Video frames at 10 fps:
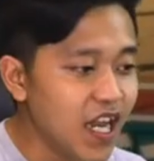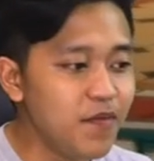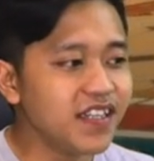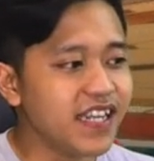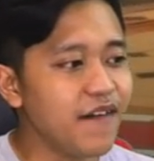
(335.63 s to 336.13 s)
Let
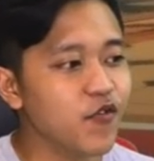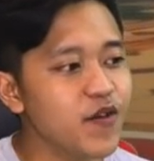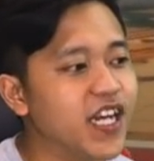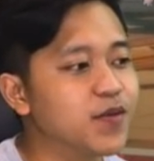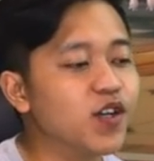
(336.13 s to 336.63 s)
me just have a
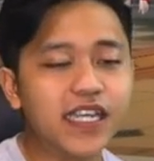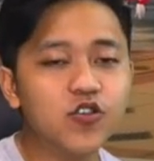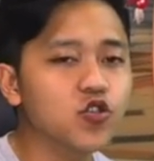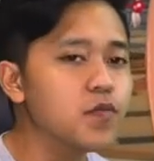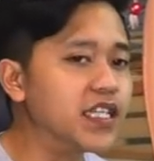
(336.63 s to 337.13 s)
rematch because I
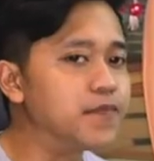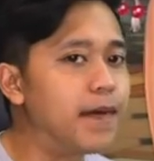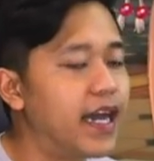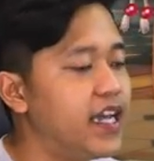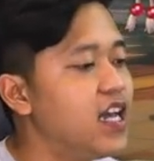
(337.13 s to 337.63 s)
used too much
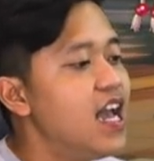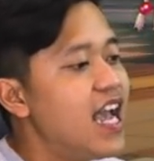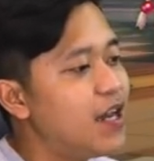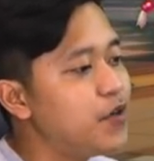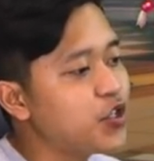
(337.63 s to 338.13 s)
Mai, and let